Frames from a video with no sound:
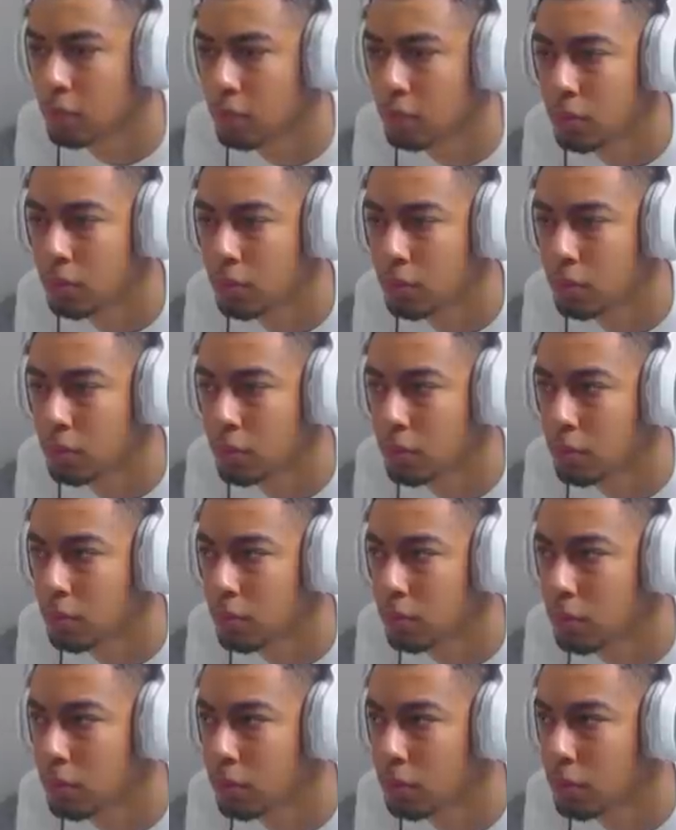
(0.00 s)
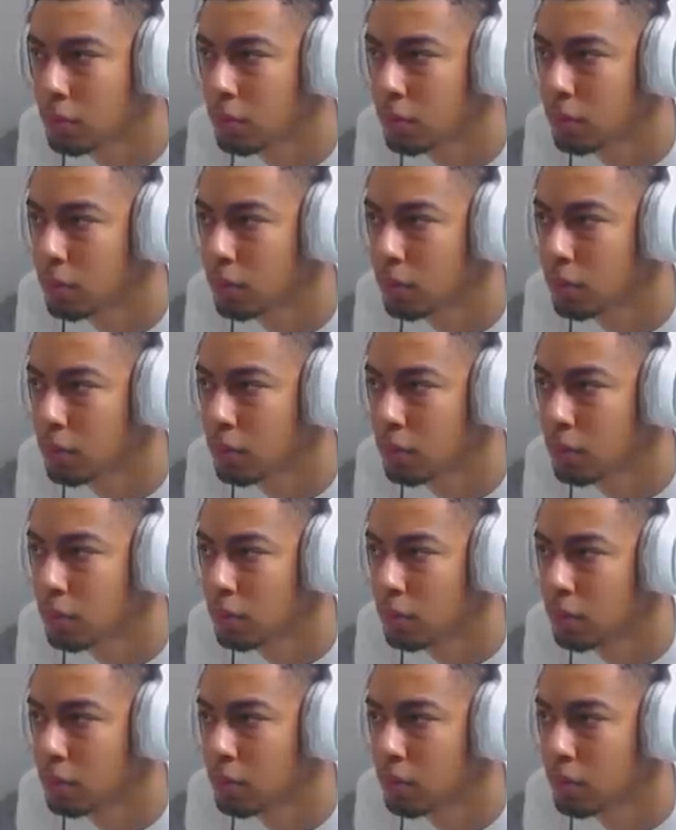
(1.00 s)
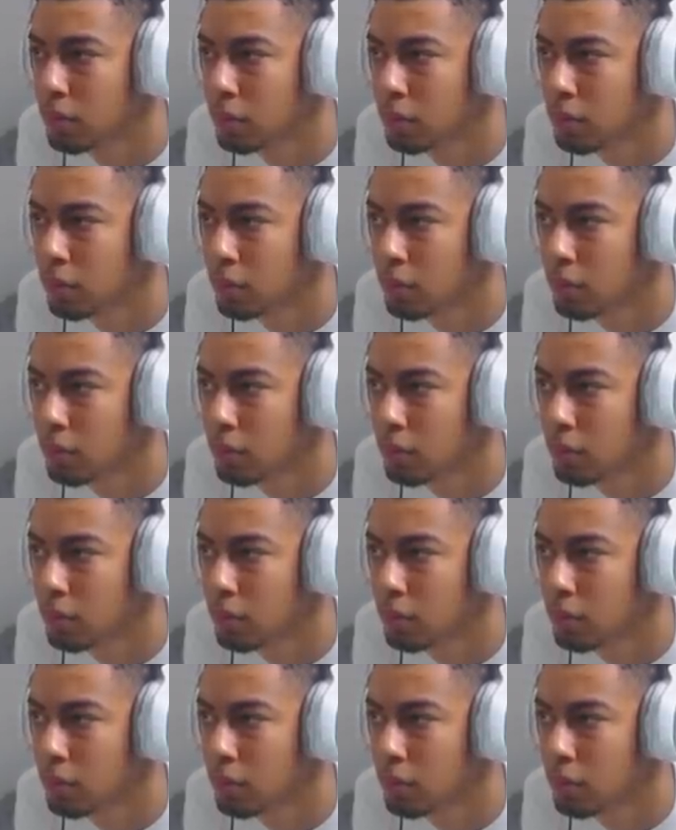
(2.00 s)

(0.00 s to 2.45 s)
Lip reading: No one is speaking in this clip.